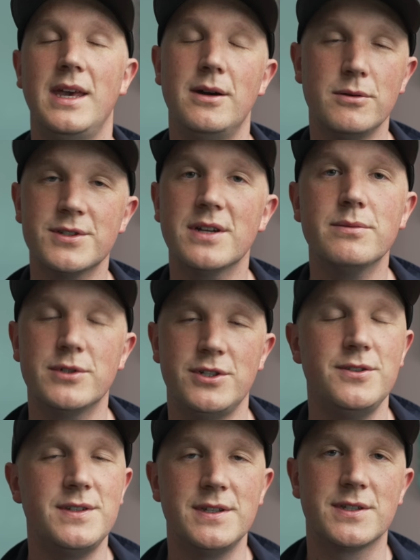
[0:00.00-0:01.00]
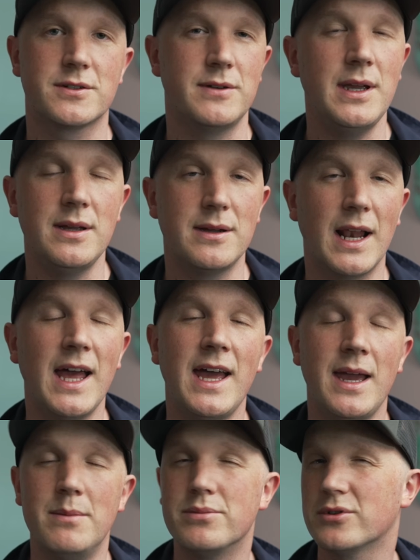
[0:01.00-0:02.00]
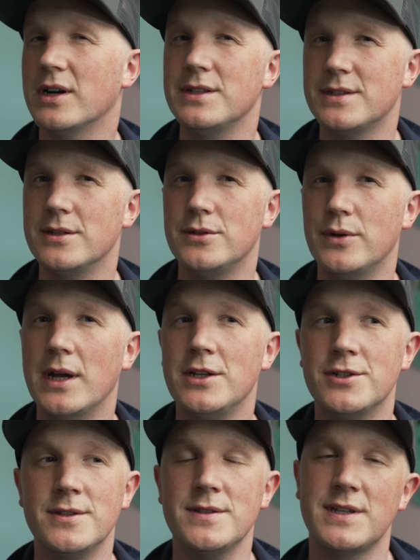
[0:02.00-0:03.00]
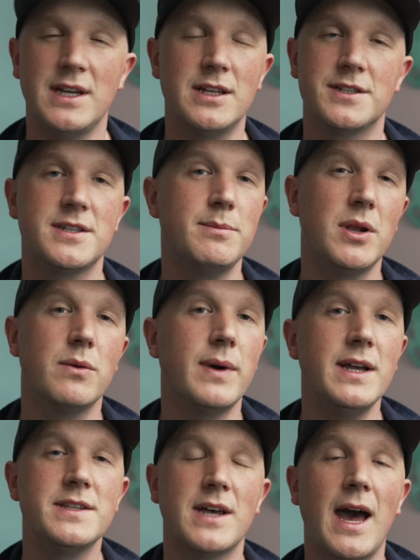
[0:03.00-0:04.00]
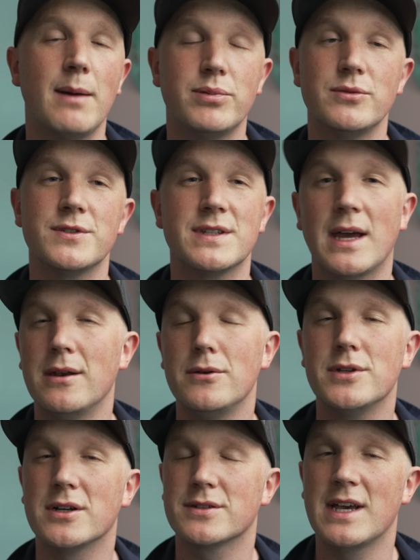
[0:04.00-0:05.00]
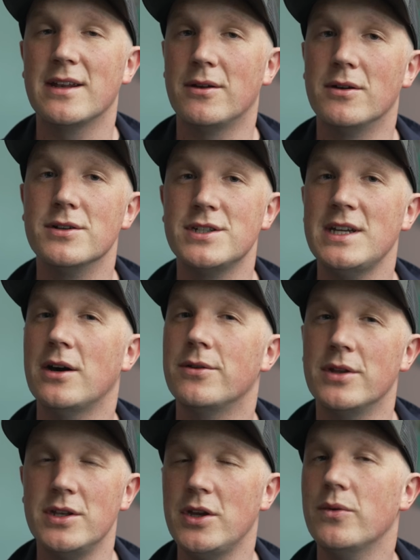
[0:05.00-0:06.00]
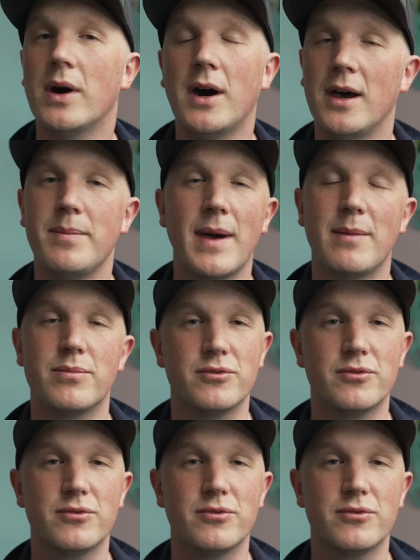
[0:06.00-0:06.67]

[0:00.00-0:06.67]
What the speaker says: It also reduces screen glare in bright situations in a similar way to Apple nano dot technology on the newer iPad